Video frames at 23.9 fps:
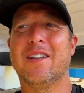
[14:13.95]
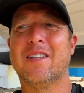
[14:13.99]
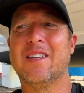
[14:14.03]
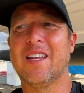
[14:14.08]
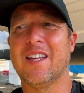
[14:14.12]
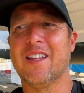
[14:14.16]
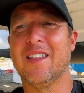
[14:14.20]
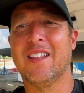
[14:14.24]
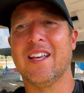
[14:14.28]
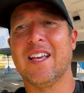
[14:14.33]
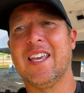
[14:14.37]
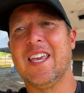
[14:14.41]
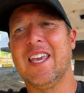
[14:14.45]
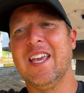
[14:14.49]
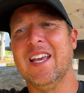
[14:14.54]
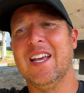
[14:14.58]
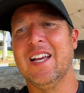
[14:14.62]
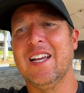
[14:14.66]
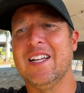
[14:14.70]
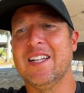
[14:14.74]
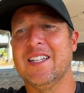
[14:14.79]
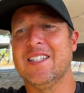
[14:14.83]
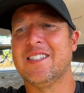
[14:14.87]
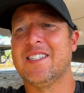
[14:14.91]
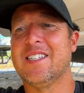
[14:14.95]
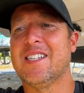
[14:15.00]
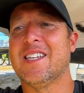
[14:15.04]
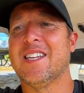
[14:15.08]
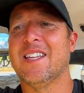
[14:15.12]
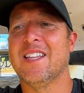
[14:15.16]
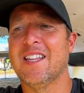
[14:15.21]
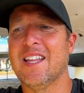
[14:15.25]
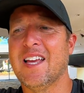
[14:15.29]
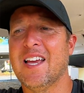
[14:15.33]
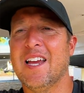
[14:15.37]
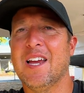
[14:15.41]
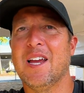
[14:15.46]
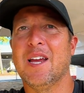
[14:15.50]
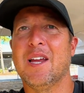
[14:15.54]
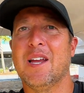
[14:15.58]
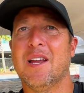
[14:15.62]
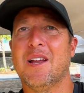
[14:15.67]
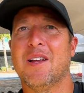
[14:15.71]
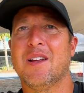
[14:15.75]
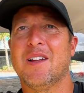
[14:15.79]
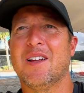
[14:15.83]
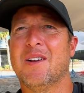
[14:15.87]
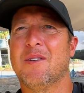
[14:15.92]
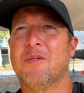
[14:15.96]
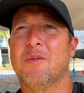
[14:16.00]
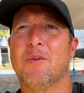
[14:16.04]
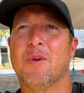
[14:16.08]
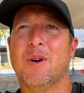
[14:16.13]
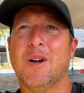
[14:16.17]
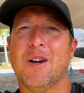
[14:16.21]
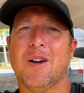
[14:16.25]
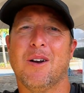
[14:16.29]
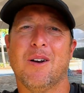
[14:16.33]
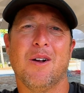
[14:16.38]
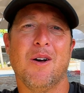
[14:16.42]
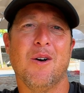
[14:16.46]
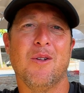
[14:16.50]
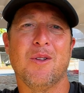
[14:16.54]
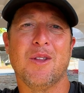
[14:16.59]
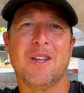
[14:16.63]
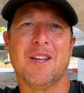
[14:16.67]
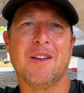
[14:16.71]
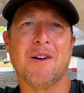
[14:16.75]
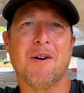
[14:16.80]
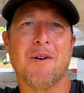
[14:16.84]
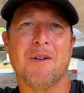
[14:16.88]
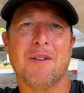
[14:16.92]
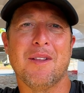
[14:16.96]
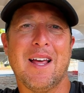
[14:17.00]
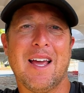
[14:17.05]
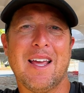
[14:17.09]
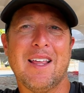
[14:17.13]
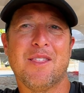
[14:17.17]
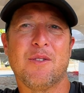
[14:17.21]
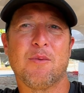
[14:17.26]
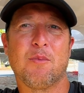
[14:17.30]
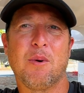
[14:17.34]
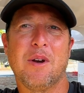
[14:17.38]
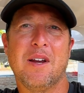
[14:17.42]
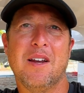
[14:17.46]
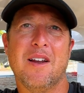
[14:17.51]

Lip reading: The kids, we're only going like 3